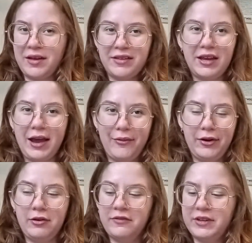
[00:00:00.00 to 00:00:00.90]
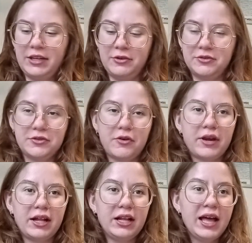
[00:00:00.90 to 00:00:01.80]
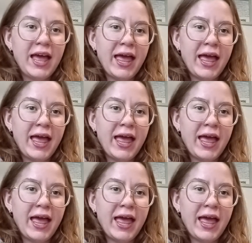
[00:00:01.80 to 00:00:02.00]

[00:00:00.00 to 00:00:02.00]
I think, hour-long video tutorial.